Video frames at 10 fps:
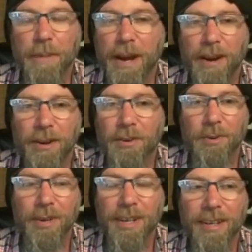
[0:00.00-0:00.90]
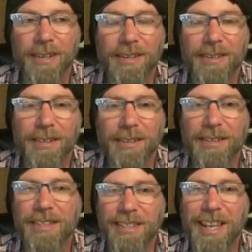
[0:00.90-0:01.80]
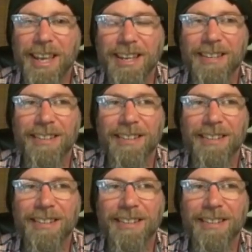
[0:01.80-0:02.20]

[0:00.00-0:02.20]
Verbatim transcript: paranoid state.